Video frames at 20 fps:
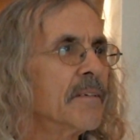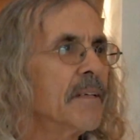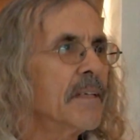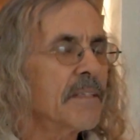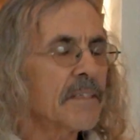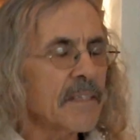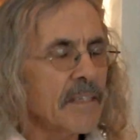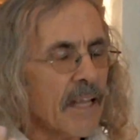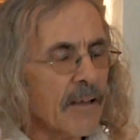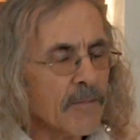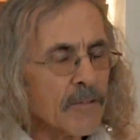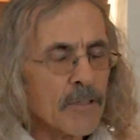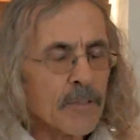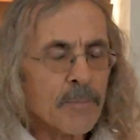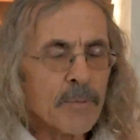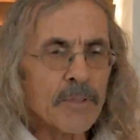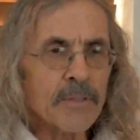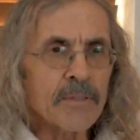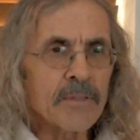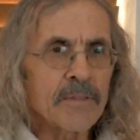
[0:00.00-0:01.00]
It's
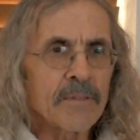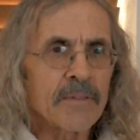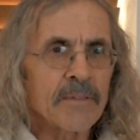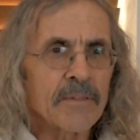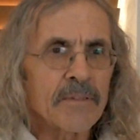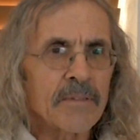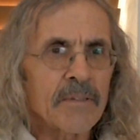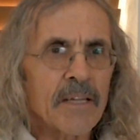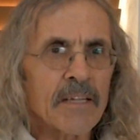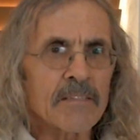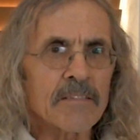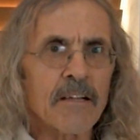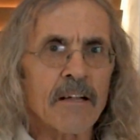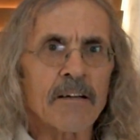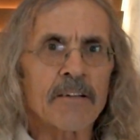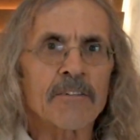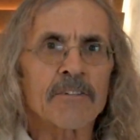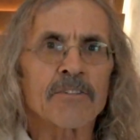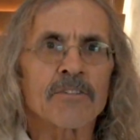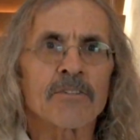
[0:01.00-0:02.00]
inevitable. As
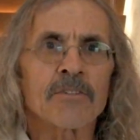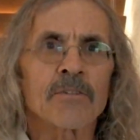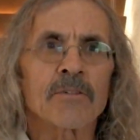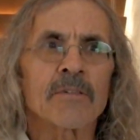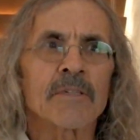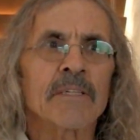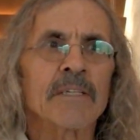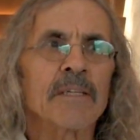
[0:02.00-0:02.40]
long as you're